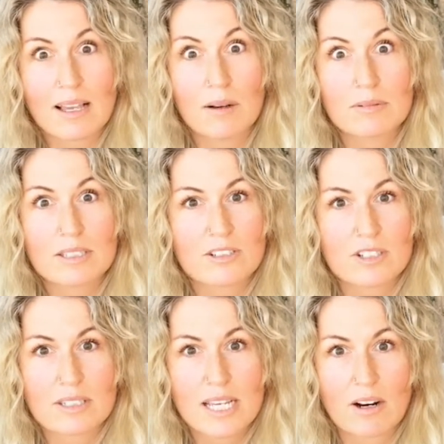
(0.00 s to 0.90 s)
was
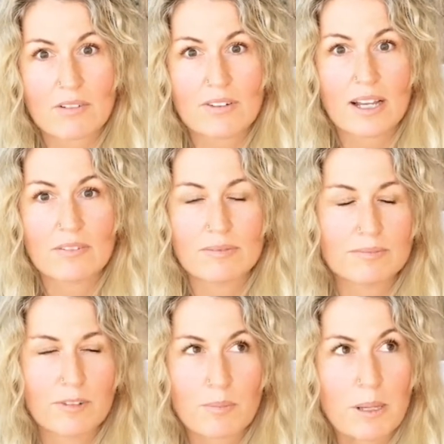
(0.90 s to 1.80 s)
just terrified
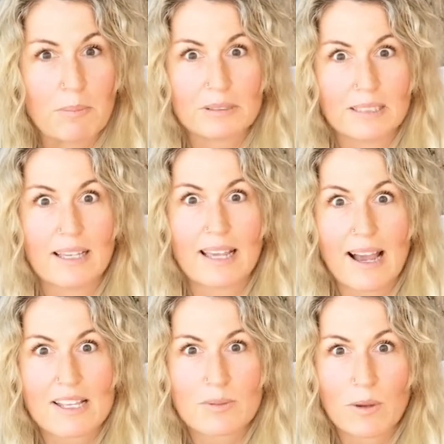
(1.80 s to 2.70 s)
for people to like
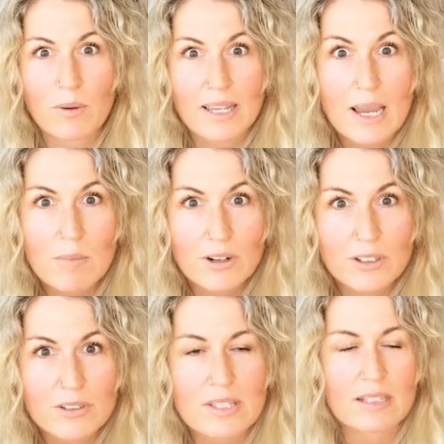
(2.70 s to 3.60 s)
ask me, what camera are
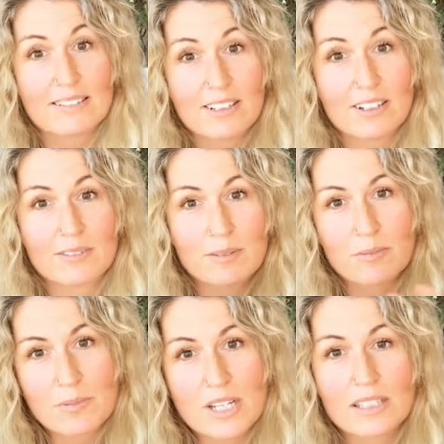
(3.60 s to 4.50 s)
you using? You know,
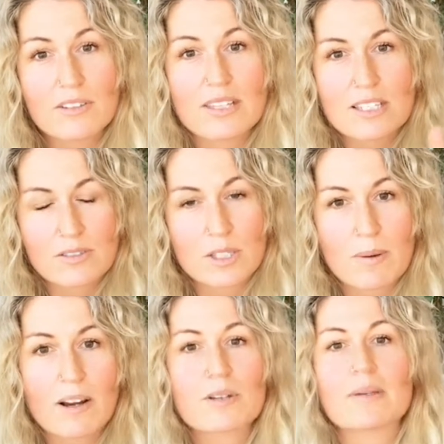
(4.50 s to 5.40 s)
I'm telling you this to
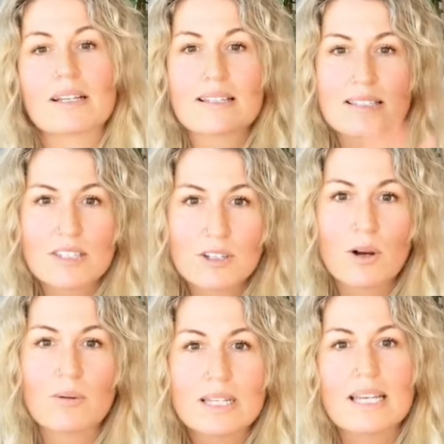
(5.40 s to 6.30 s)
inspire you because you
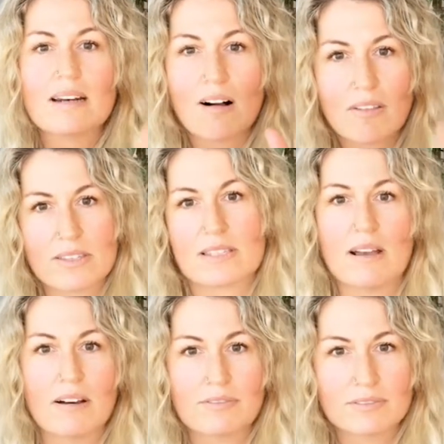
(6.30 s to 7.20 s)
don't need all the
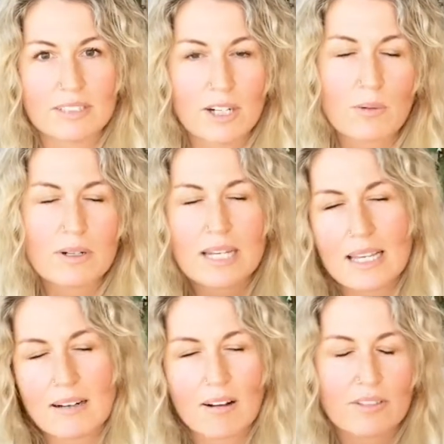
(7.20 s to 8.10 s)
stuff. You don't
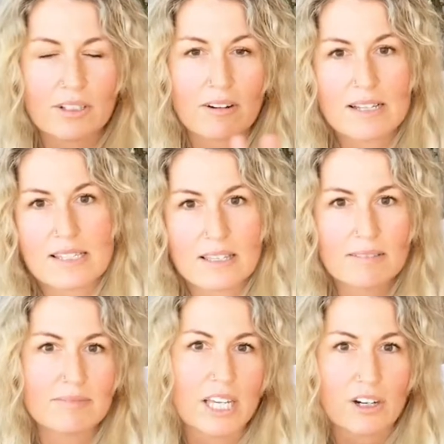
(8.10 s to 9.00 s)
need all the
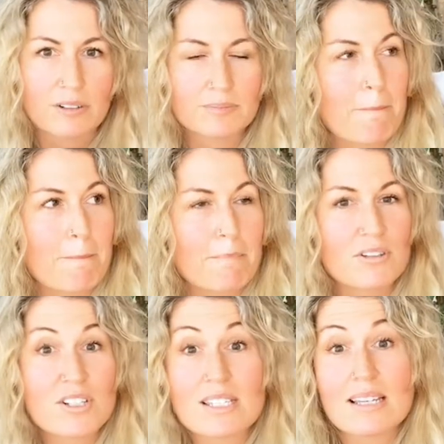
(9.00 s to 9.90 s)
crazy gear. You
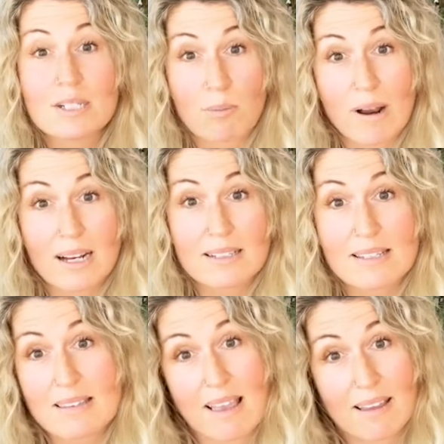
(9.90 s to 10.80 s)
just need to
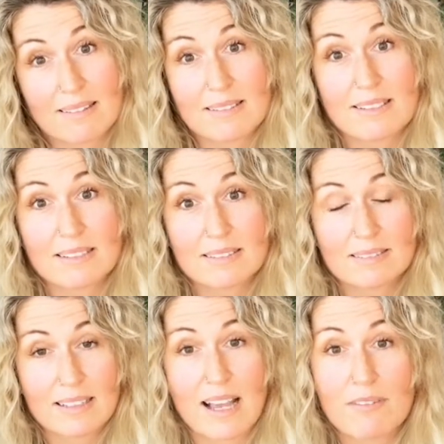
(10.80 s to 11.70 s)
practice and
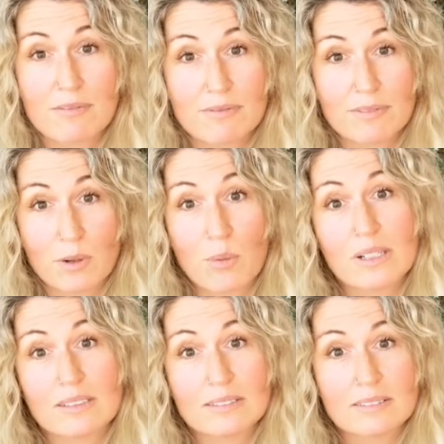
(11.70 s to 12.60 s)
have the
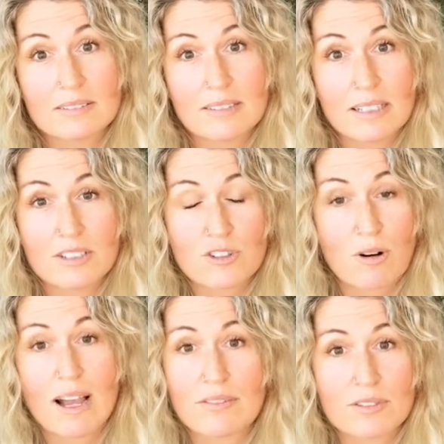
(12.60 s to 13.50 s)
will and
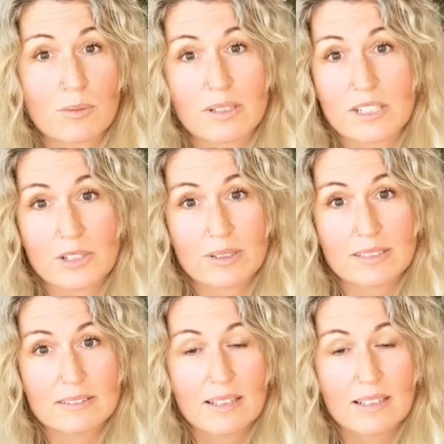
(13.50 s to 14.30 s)
drive to want to do it.